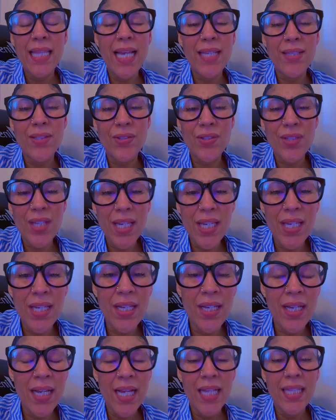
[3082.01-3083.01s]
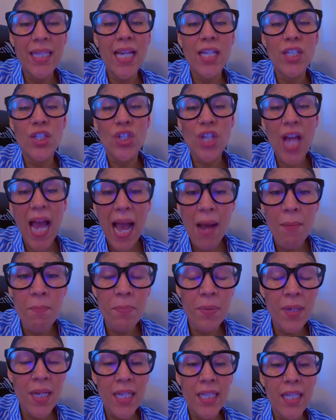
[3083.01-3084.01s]
they sing, they
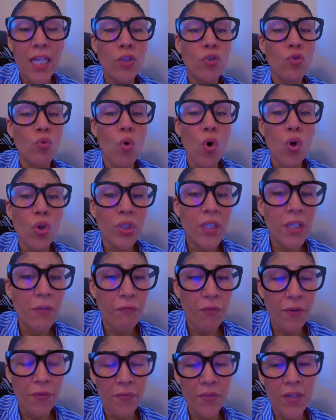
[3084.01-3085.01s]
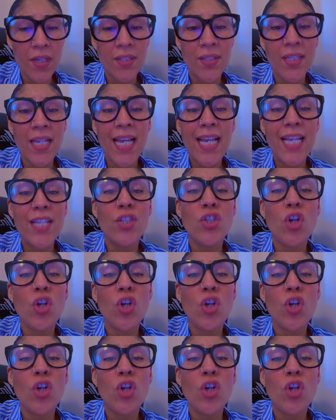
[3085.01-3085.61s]
jump, they do all different things.